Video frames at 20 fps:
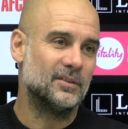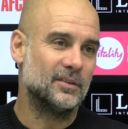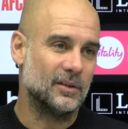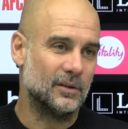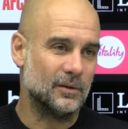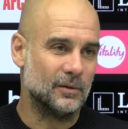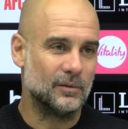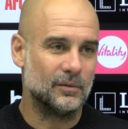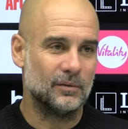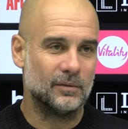
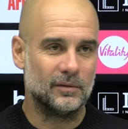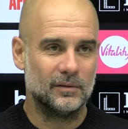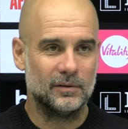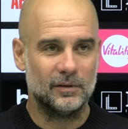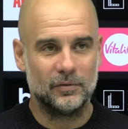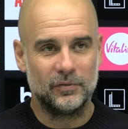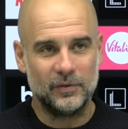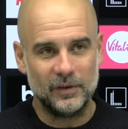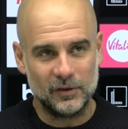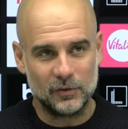So
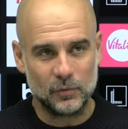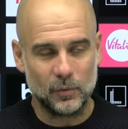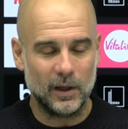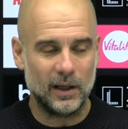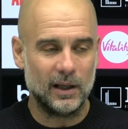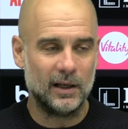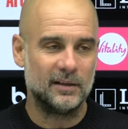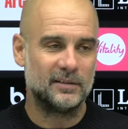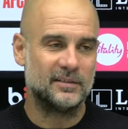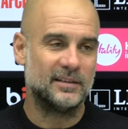you finish
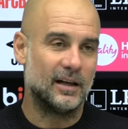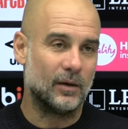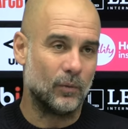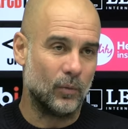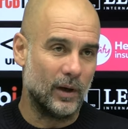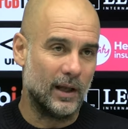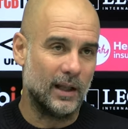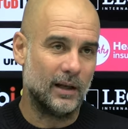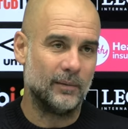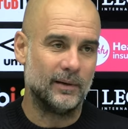well, start
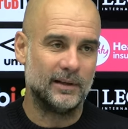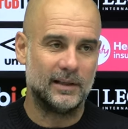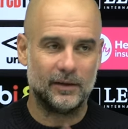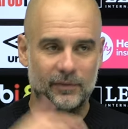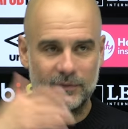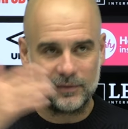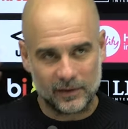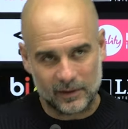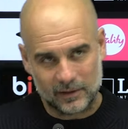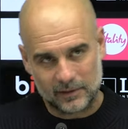well, but
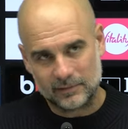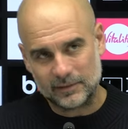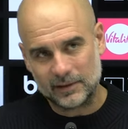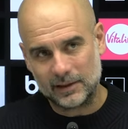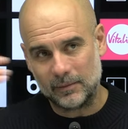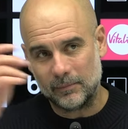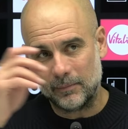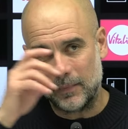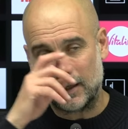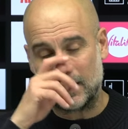after
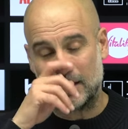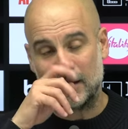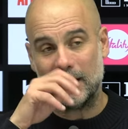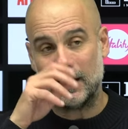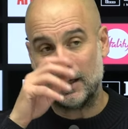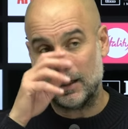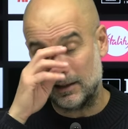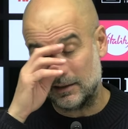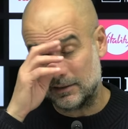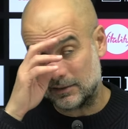come back
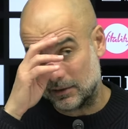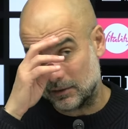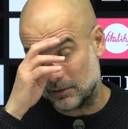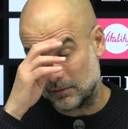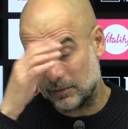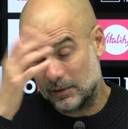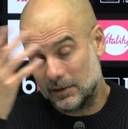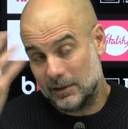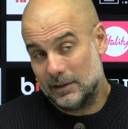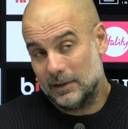again.
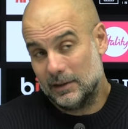So